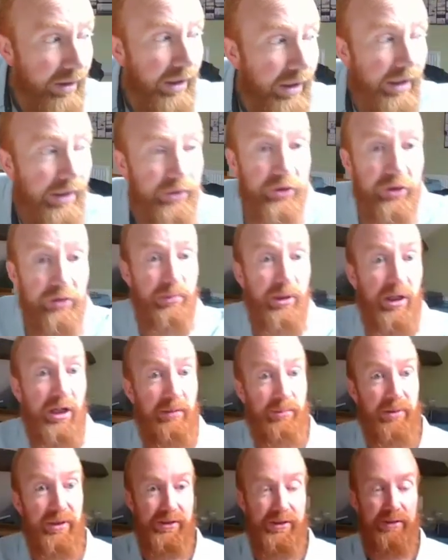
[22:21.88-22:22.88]
Do
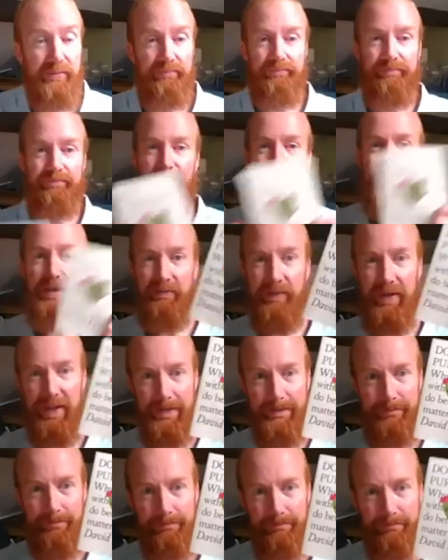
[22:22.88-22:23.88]
Purpose. In
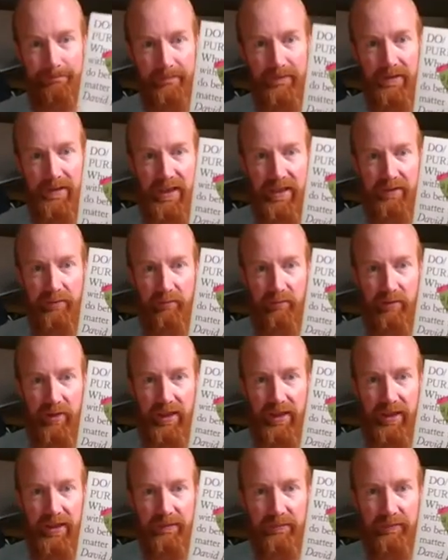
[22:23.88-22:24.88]
fact, I have it right
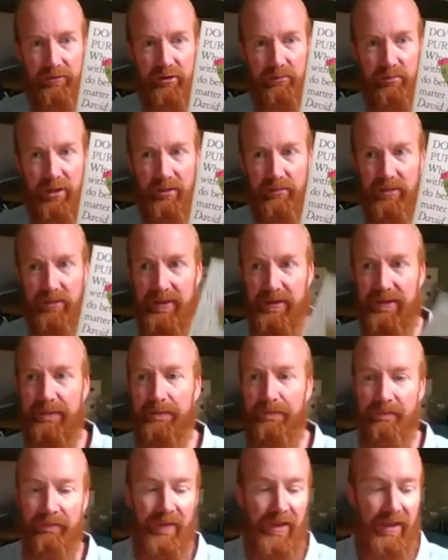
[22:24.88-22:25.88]
here, Do Purpose.
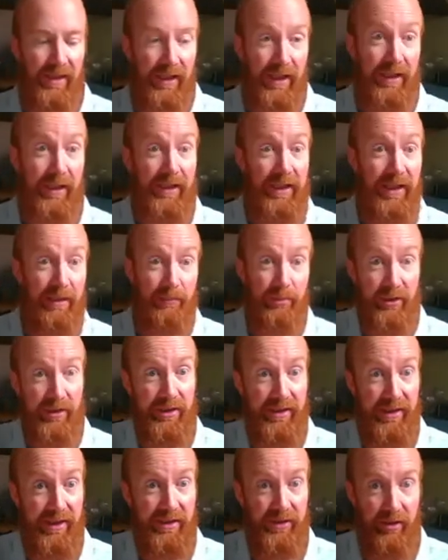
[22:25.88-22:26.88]
And in that book
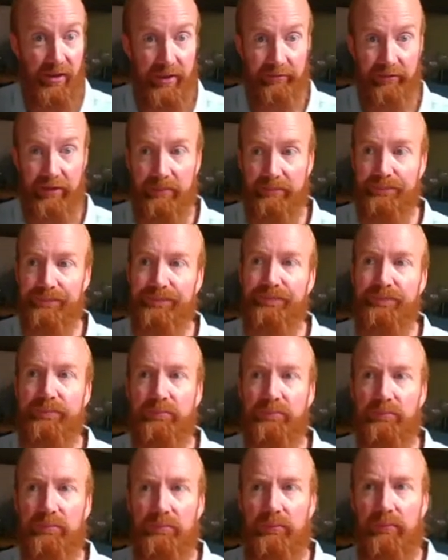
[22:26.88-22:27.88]
is this diagram.
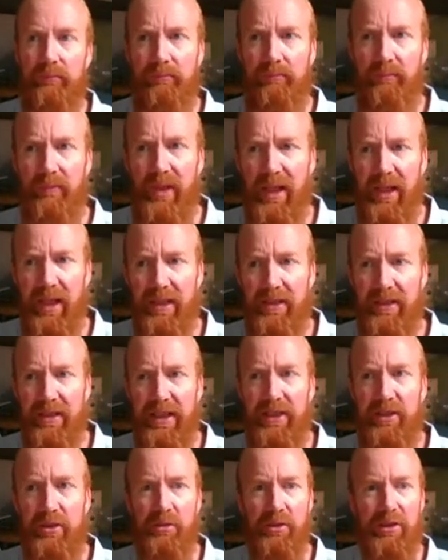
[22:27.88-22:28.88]
And
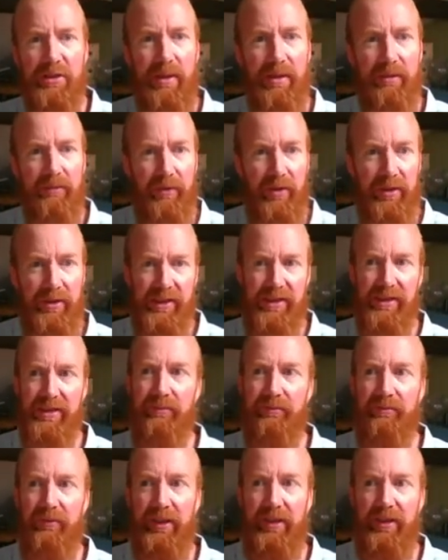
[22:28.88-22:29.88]
he talks about finding
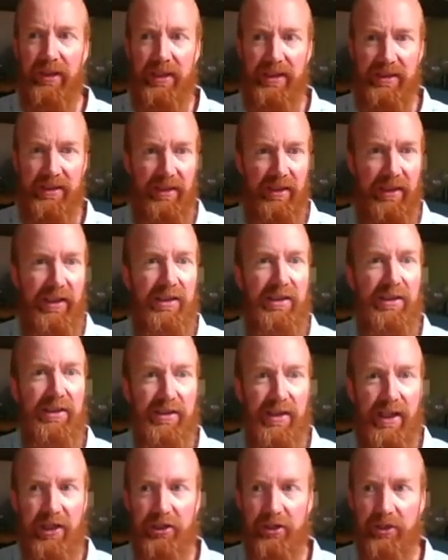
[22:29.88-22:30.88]
something that is at the
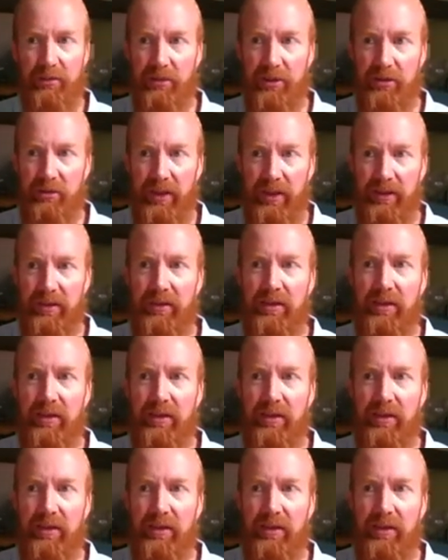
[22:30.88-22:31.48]
intersection between